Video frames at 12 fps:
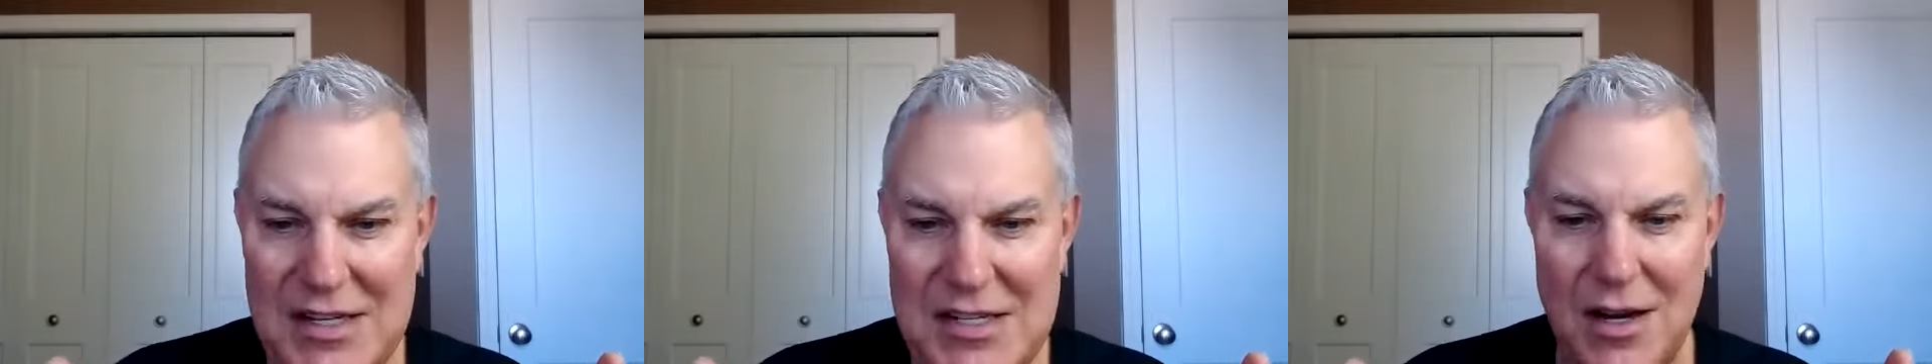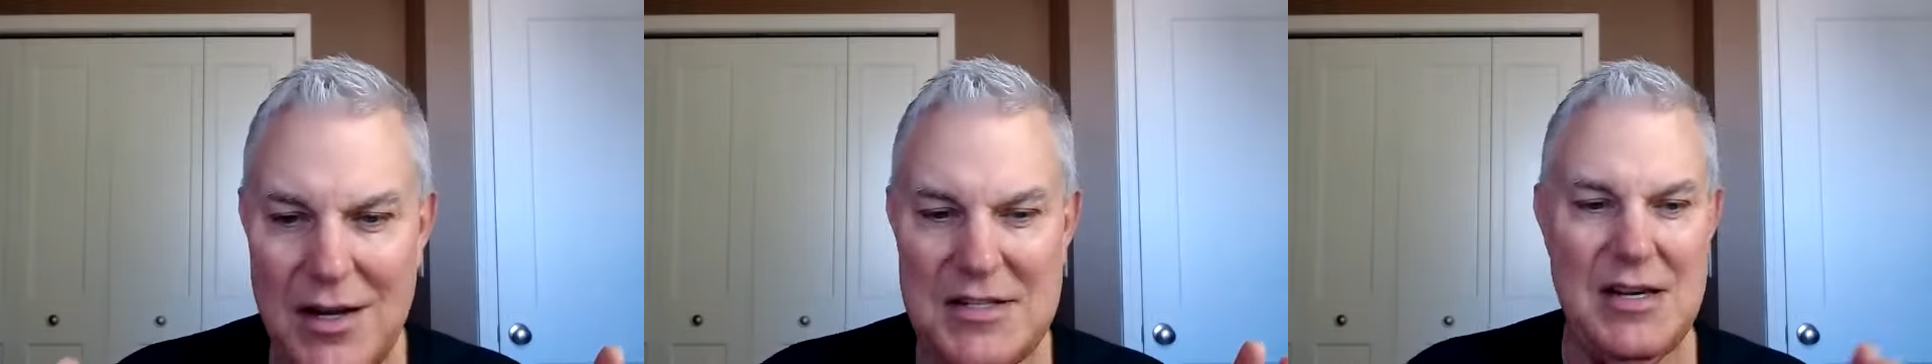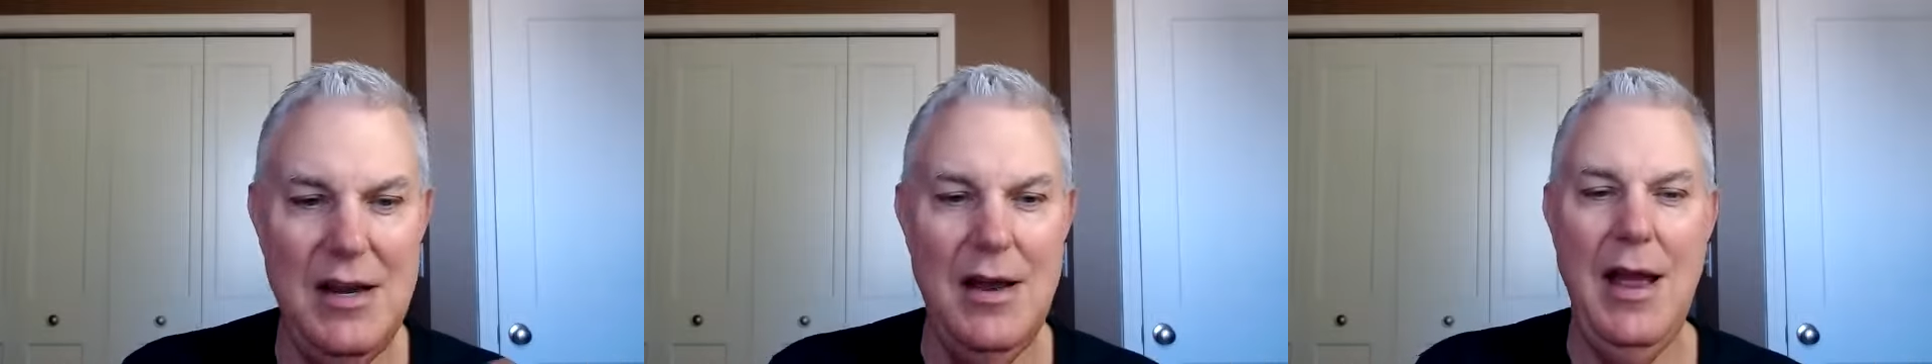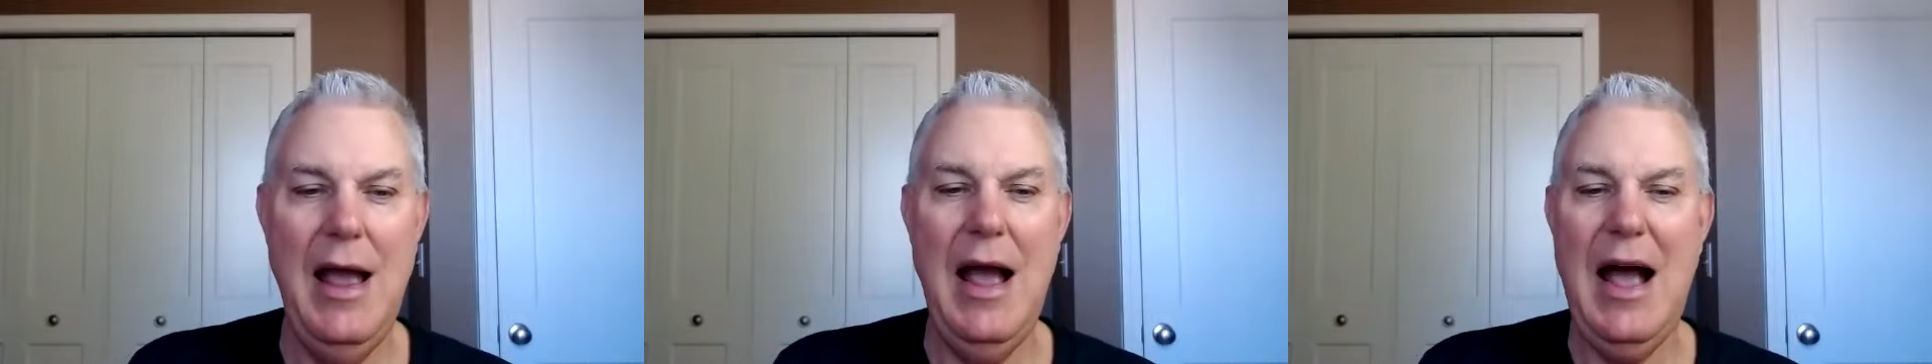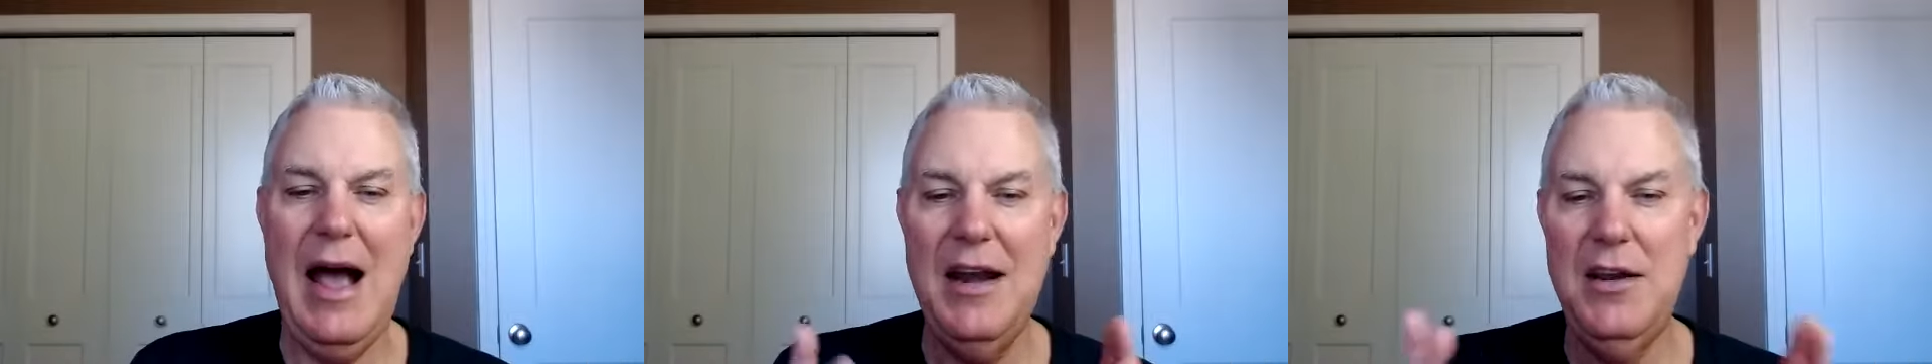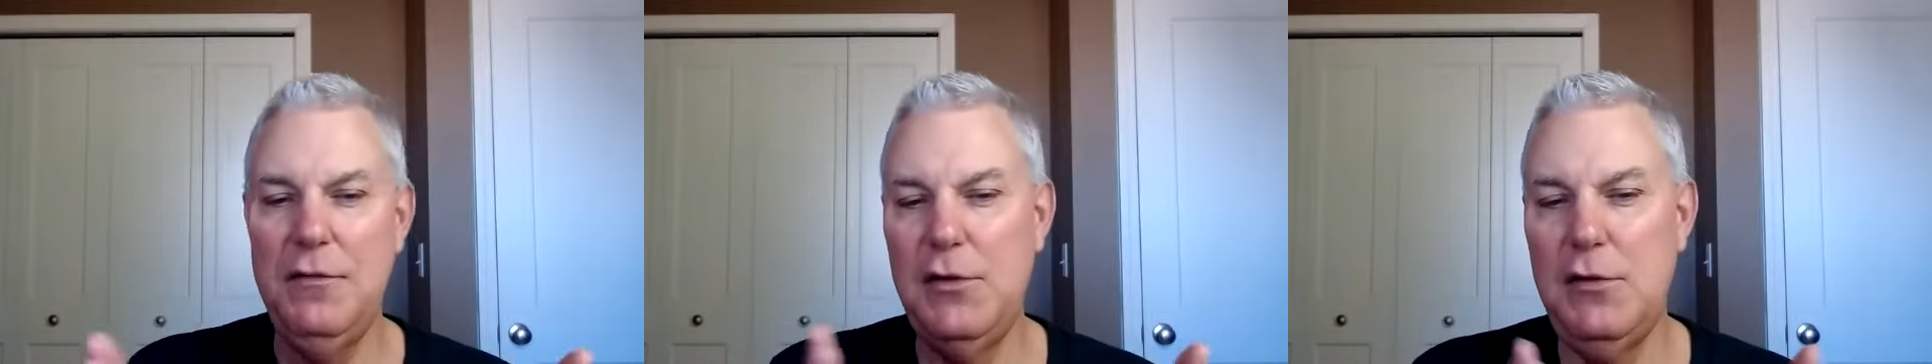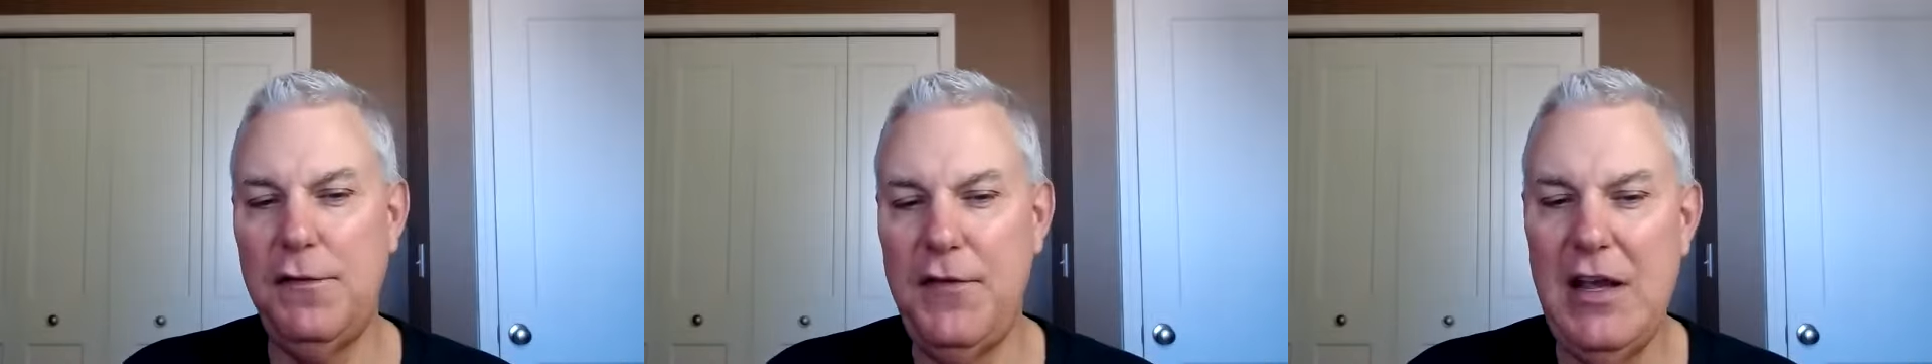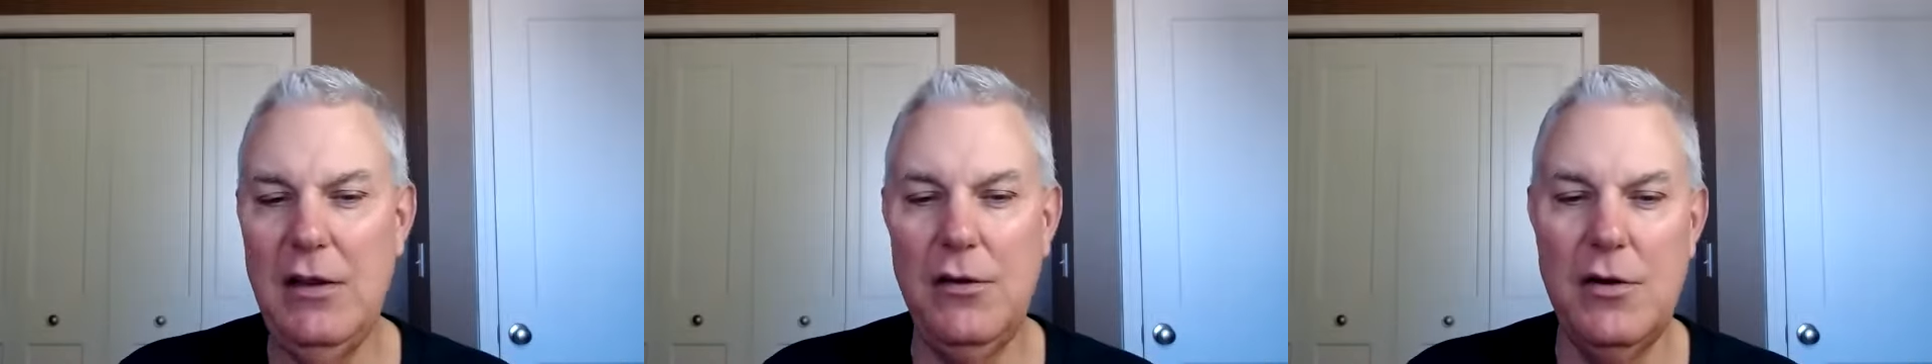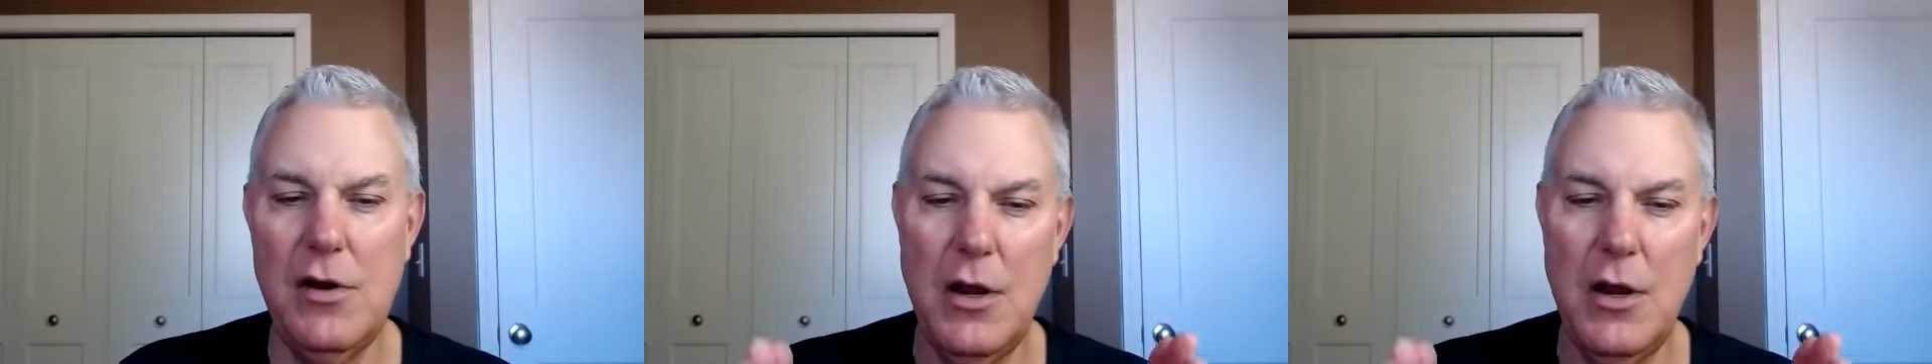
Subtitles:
signs? How do you view failure,